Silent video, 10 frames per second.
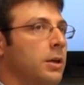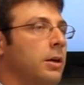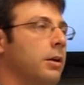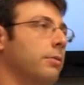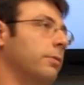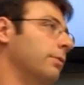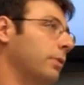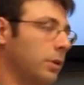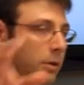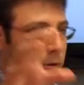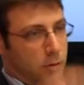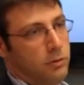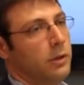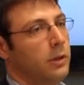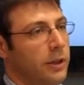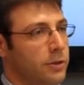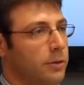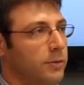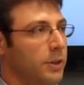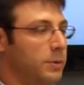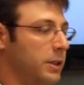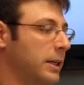of the list of subsidies.